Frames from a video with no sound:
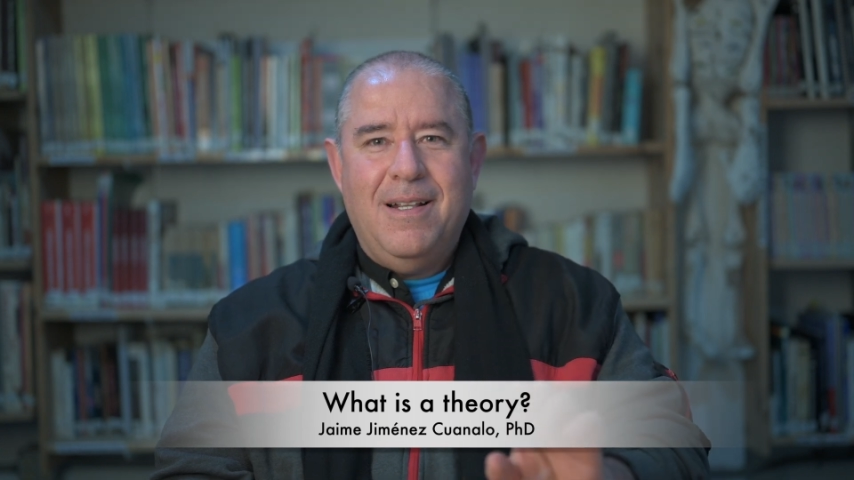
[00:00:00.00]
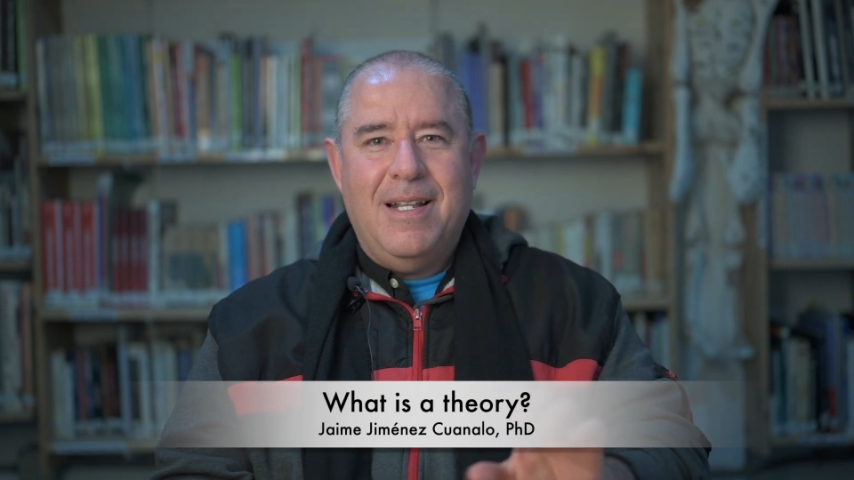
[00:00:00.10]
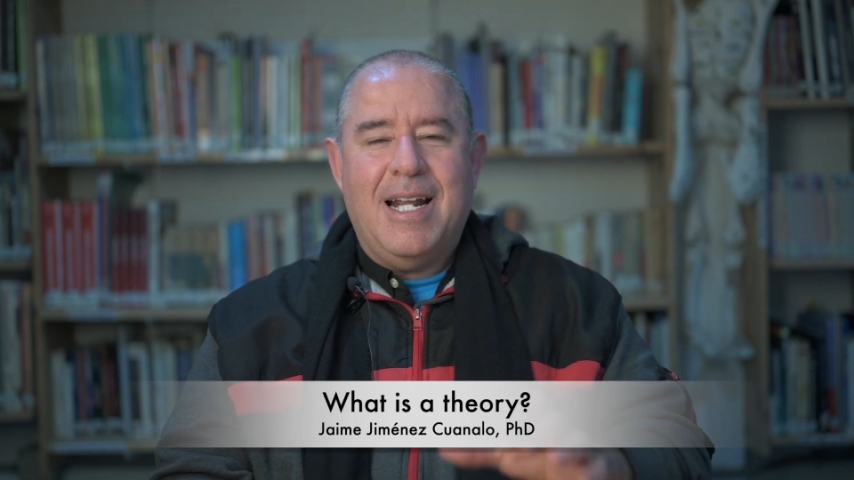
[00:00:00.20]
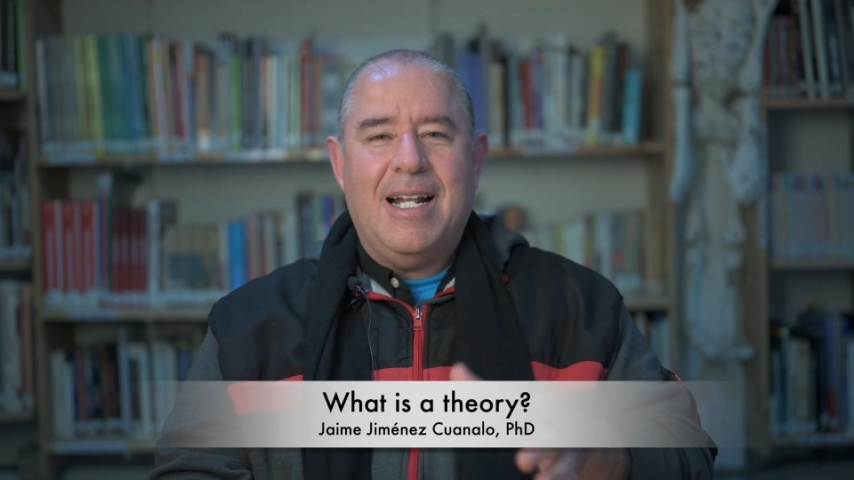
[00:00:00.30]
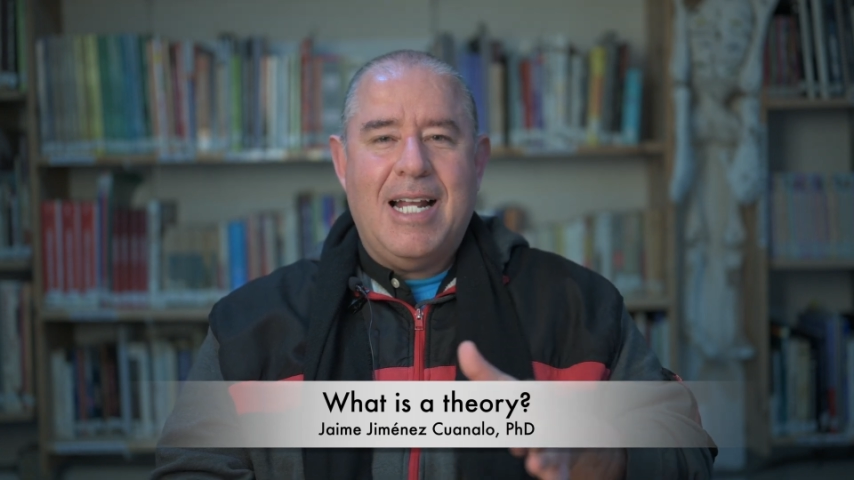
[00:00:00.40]

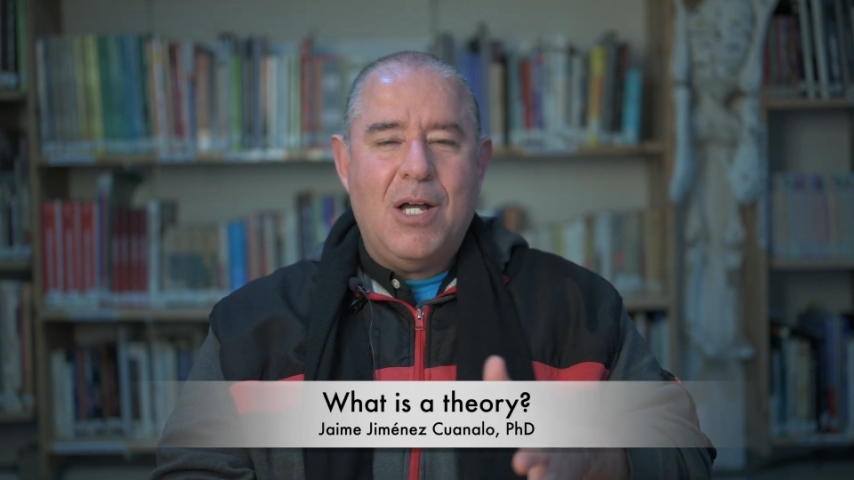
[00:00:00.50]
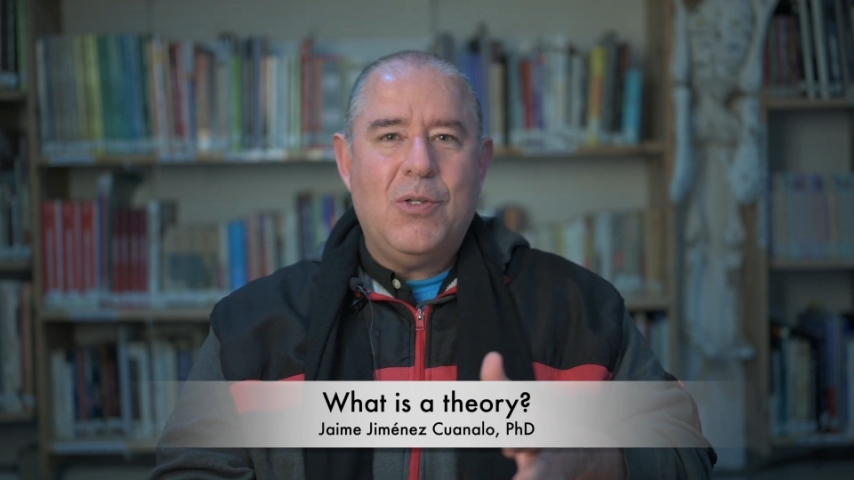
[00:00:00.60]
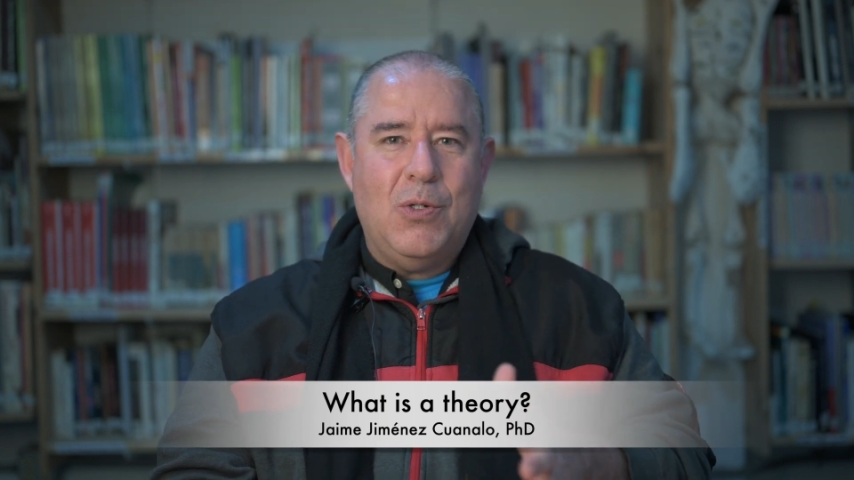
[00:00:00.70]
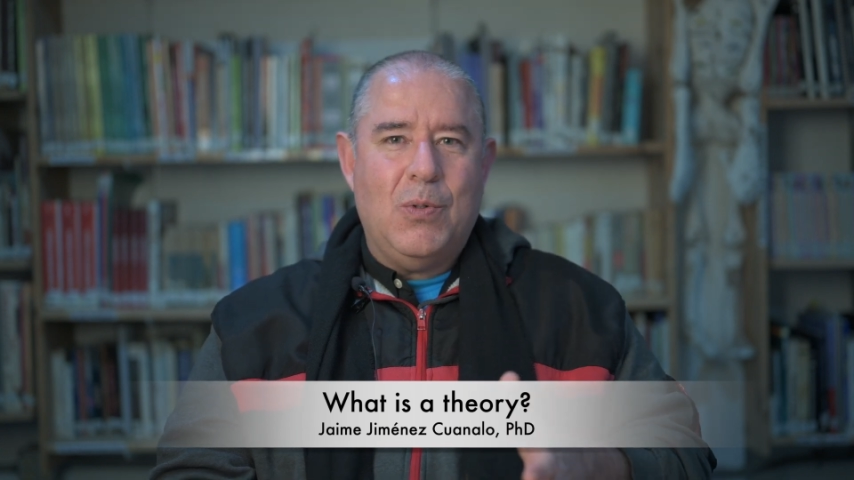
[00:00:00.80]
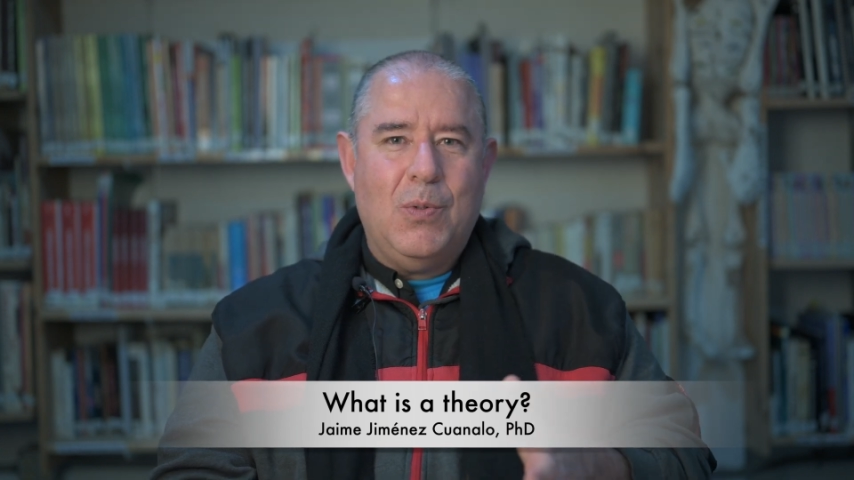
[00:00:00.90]
that
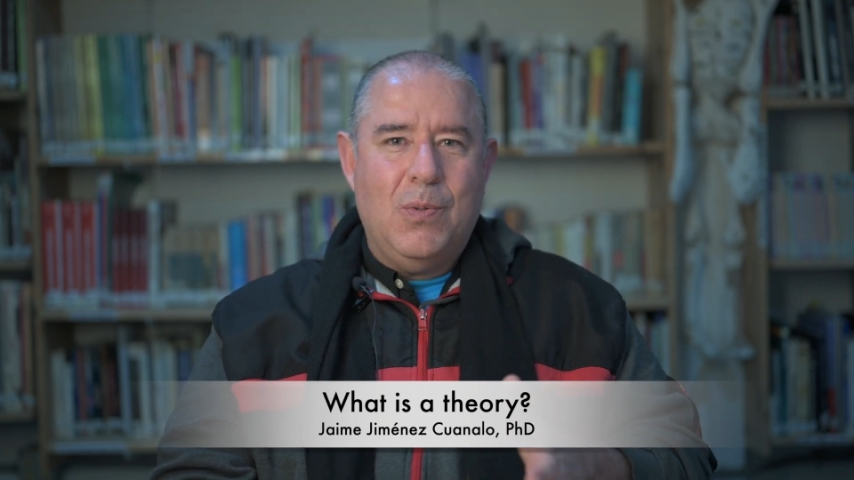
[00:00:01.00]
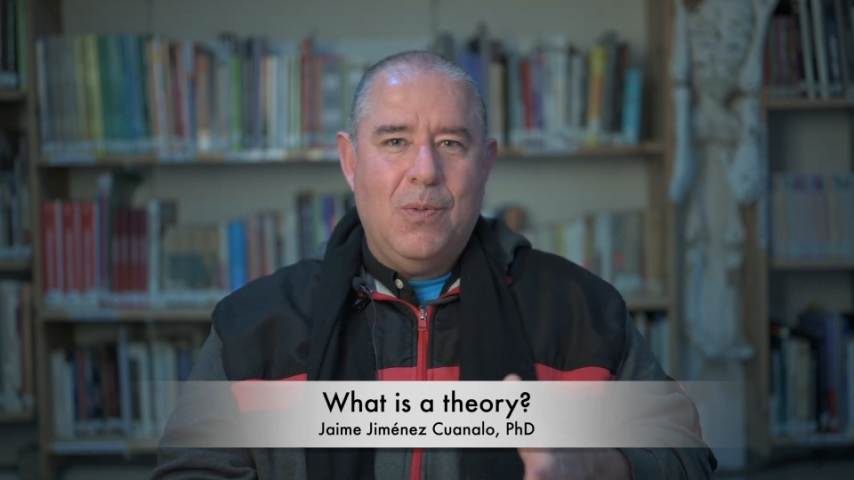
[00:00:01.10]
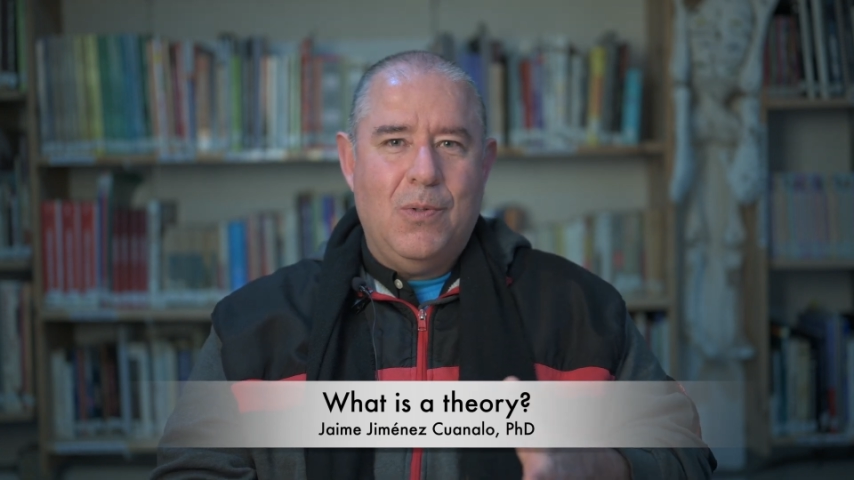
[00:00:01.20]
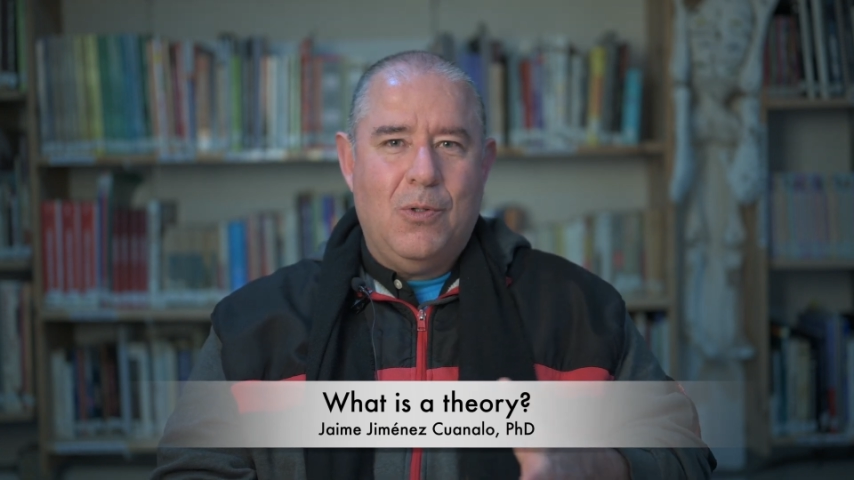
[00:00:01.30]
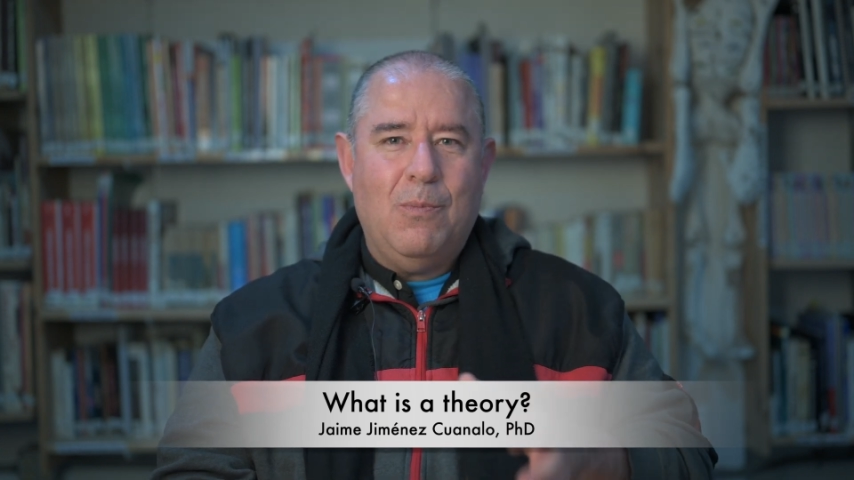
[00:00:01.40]
allows you
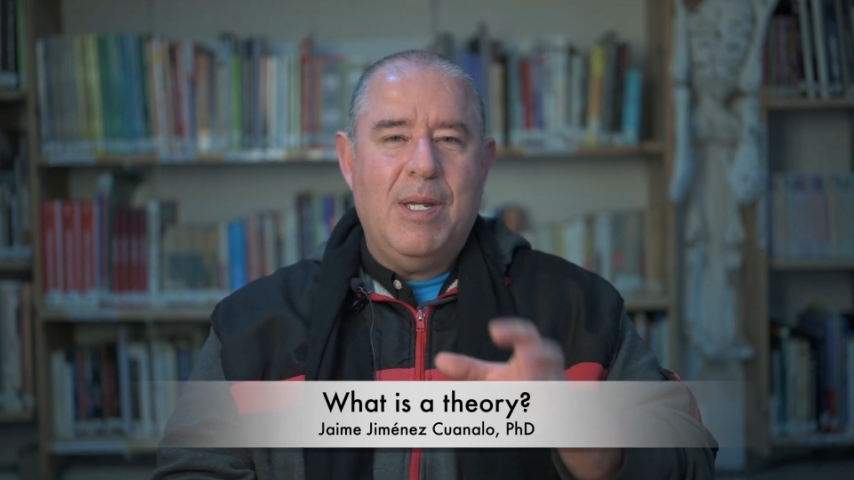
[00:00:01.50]
to